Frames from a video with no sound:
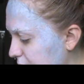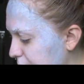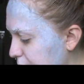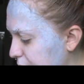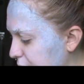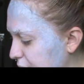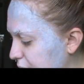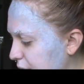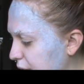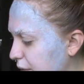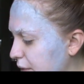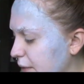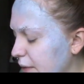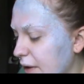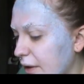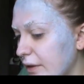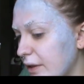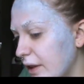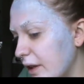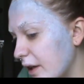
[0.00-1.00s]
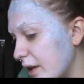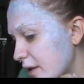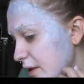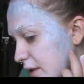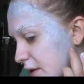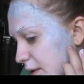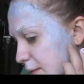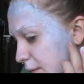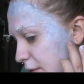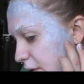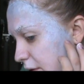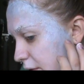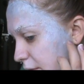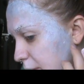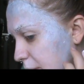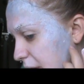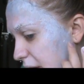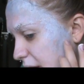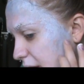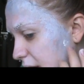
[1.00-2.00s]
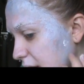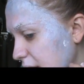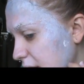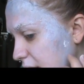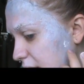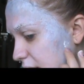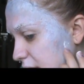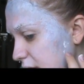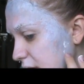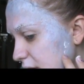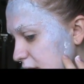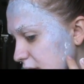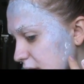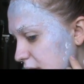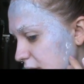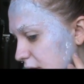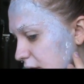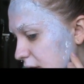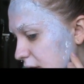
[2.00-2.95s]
blue around the edges, I'm going to go back in and just